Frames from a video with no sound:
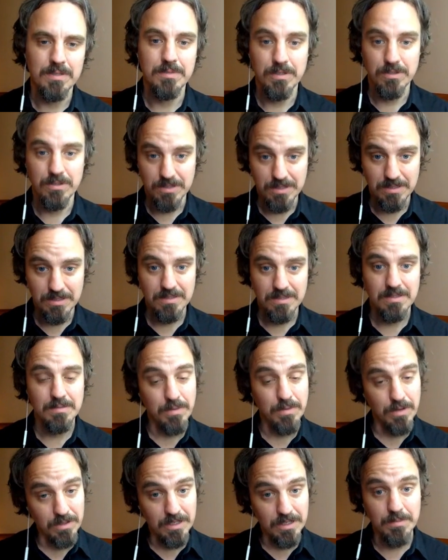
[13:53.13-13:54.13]
because it's
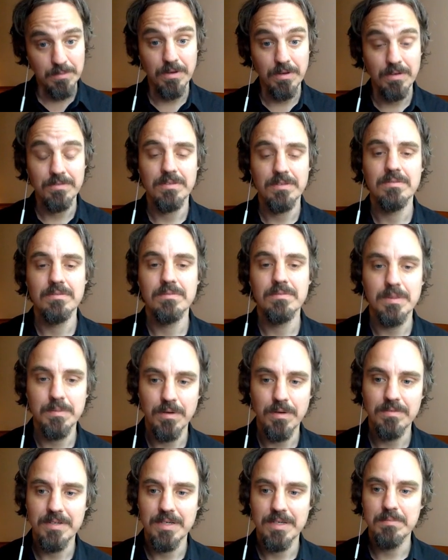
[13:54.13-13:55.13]
partly above
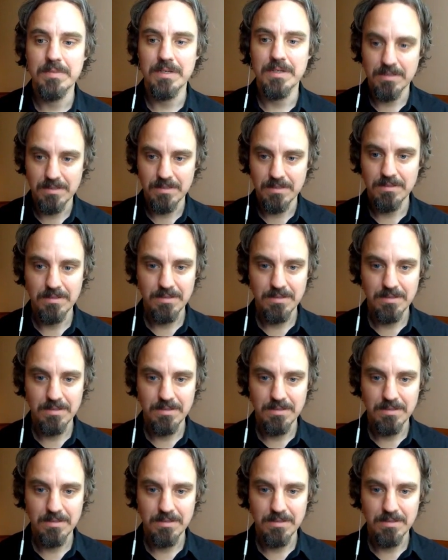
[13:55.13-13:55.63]
him as